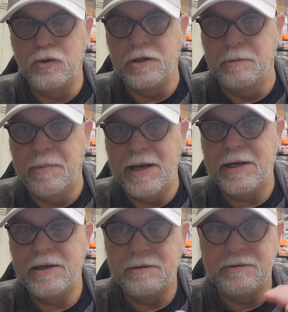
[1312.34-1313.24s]
to the
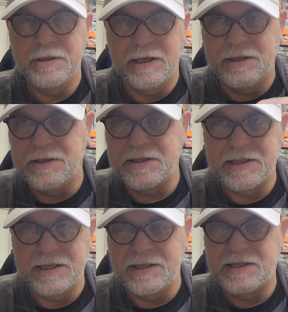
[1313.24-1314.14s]
bed to get this
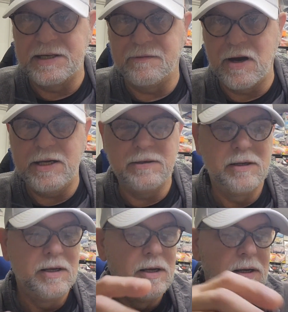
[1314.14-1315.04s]
thing to sit right,
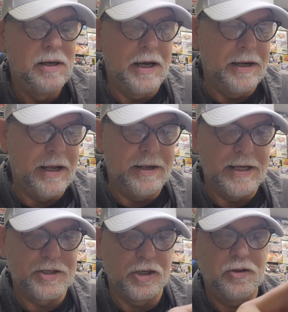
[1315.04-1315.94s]
and
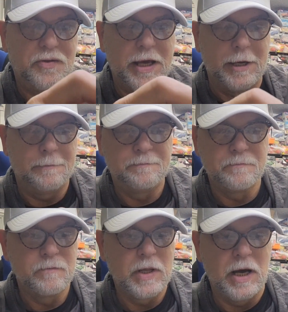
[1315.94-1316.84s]
that's a good thing.
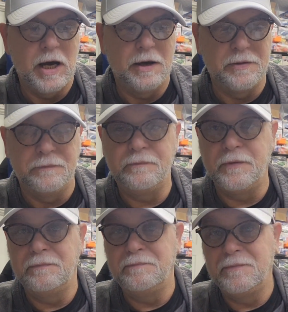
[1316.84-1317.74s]

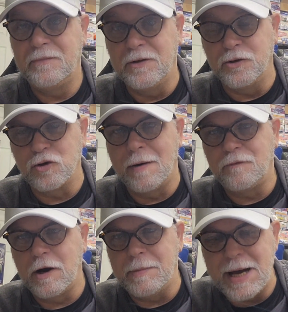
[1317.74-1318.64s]
The drop
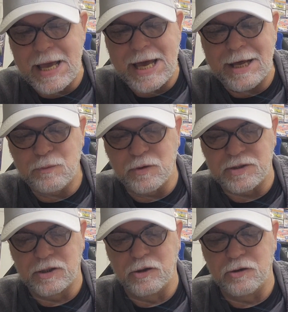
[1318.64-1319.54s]
frame I had was
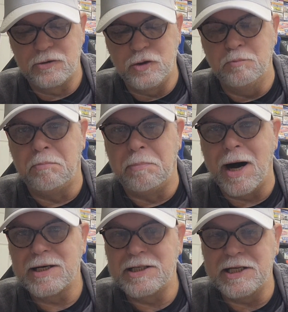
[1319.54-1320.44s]
a little too
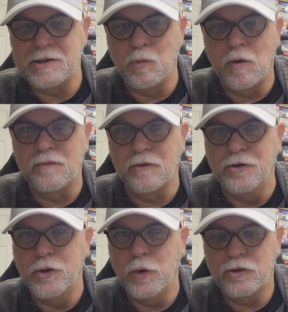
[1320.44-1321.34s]
boxy. It's more for the
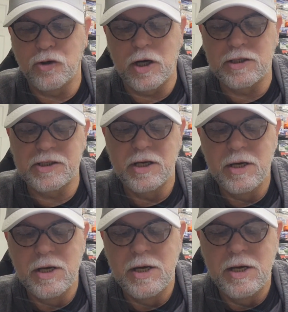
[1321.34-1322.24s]
newer trucks,
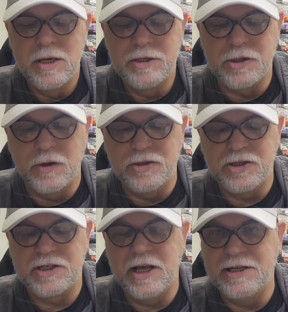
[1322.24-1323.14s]
so
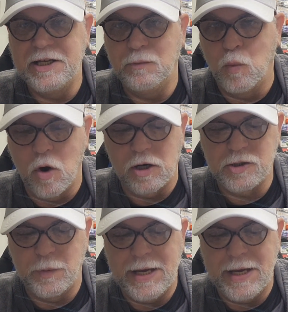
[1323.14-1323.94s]
it didn't work. So we